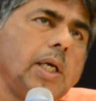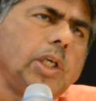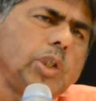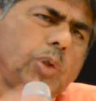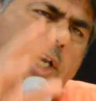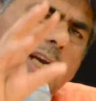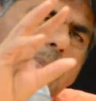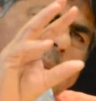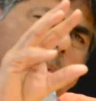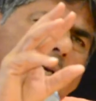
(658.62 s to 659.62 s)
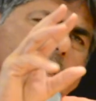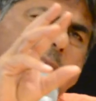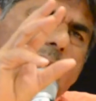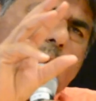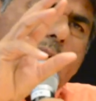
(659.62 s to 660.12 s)
So young people
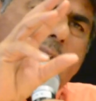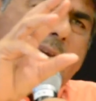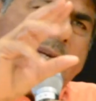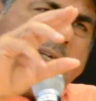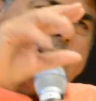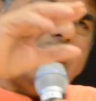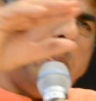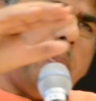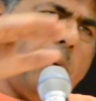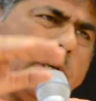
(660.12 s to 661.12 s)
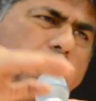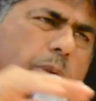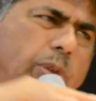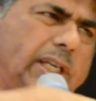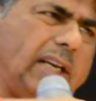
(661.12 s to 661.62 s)
understand, okay, it is important
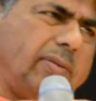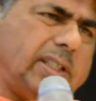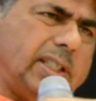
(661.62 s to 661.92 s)
to deal with